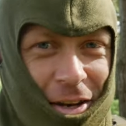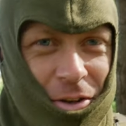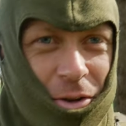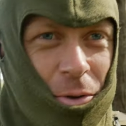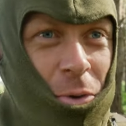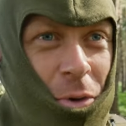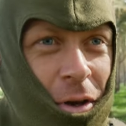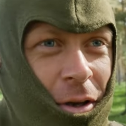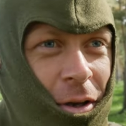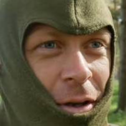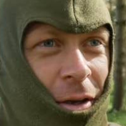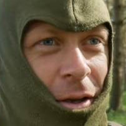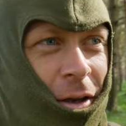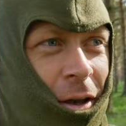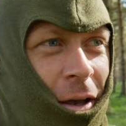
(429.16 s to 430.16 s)
they do.
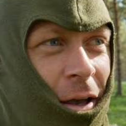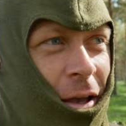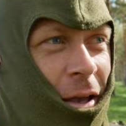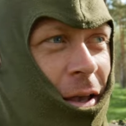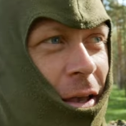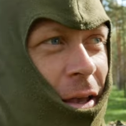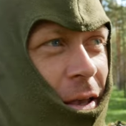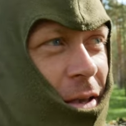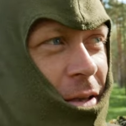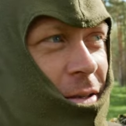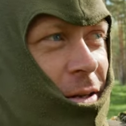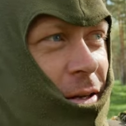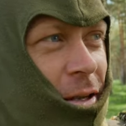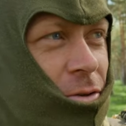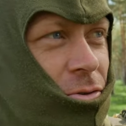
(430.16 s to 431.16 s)
It
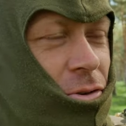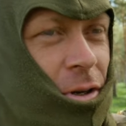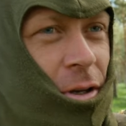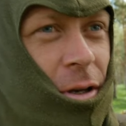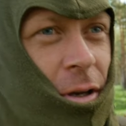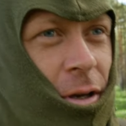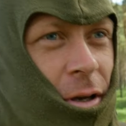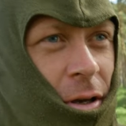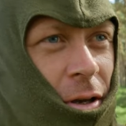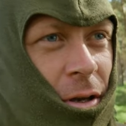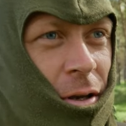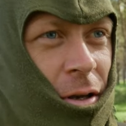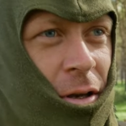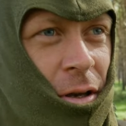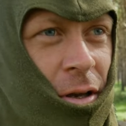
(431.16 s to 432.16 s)
is literally
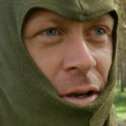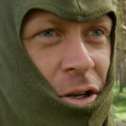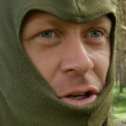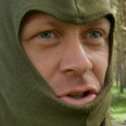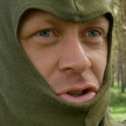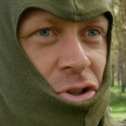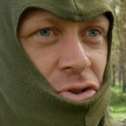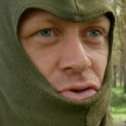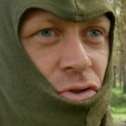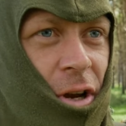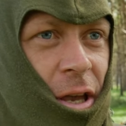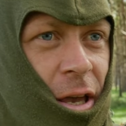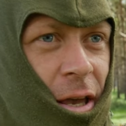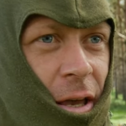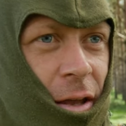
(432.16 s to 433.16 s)

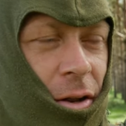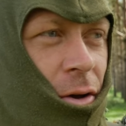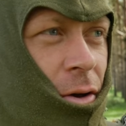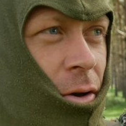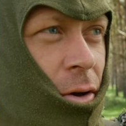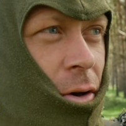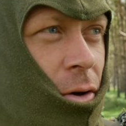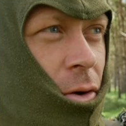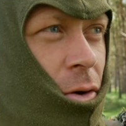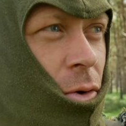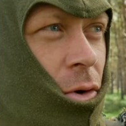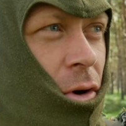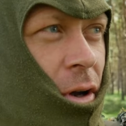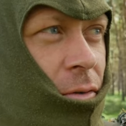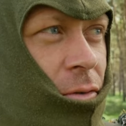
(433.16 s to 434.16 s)
straight ahead.
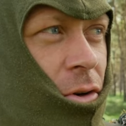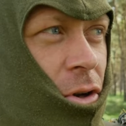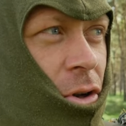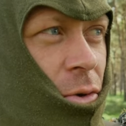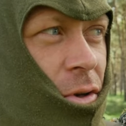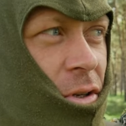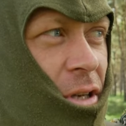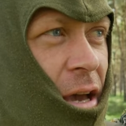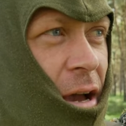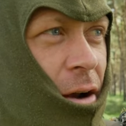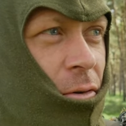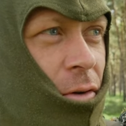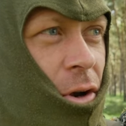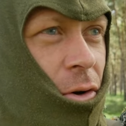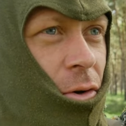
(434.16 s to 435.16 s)
All I have to do is
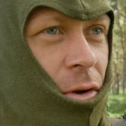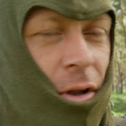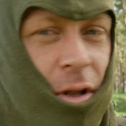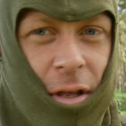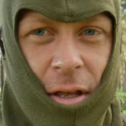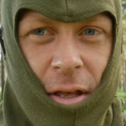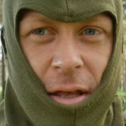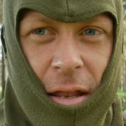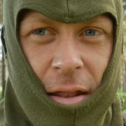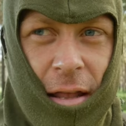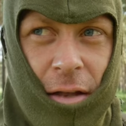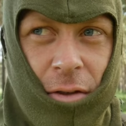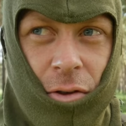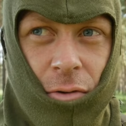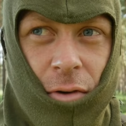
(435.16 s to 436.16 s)
carry on in
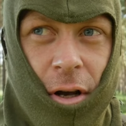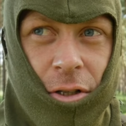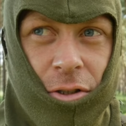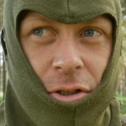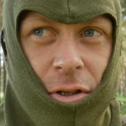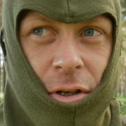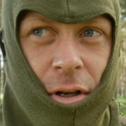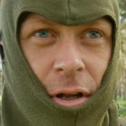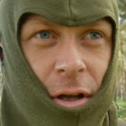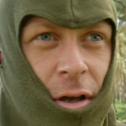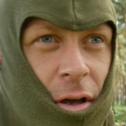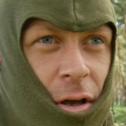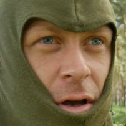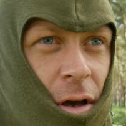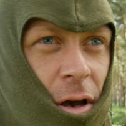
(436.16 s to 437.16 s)
that direction.
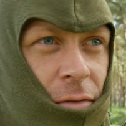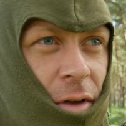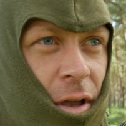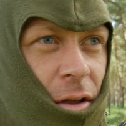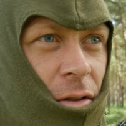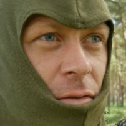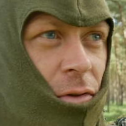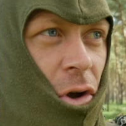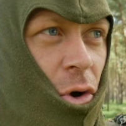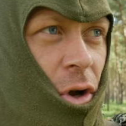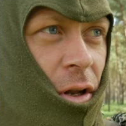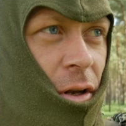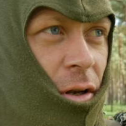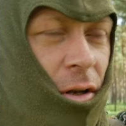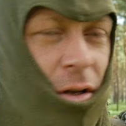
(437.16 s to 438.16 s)
I think the
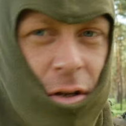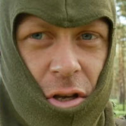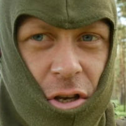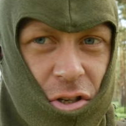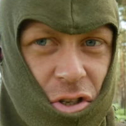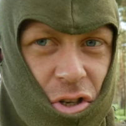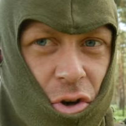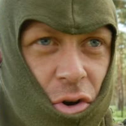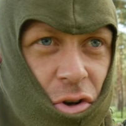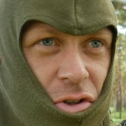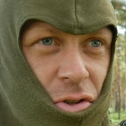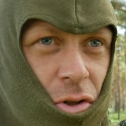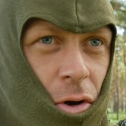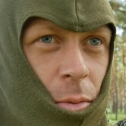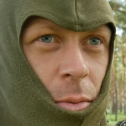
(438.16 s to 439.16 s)
vlogging has got to
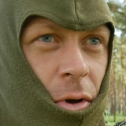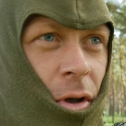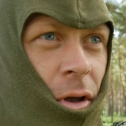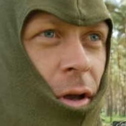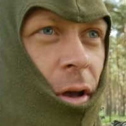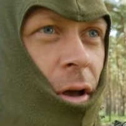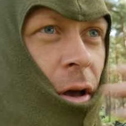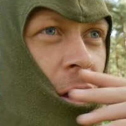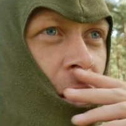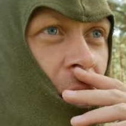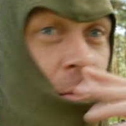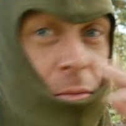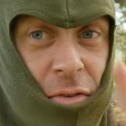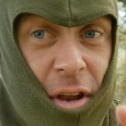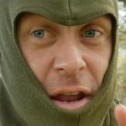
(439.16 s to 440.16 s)
stop.
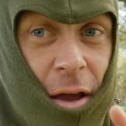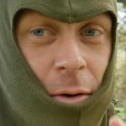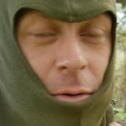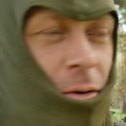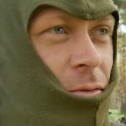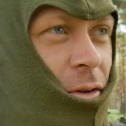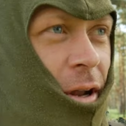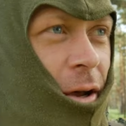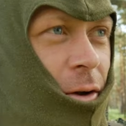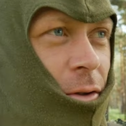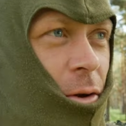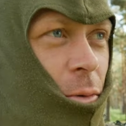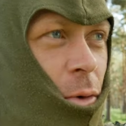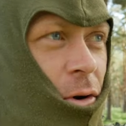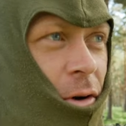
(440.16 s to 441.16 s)
For now,
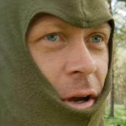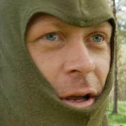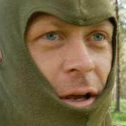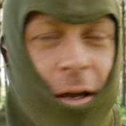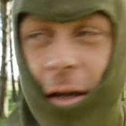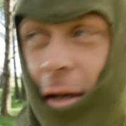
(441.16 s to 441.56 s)
don't worry.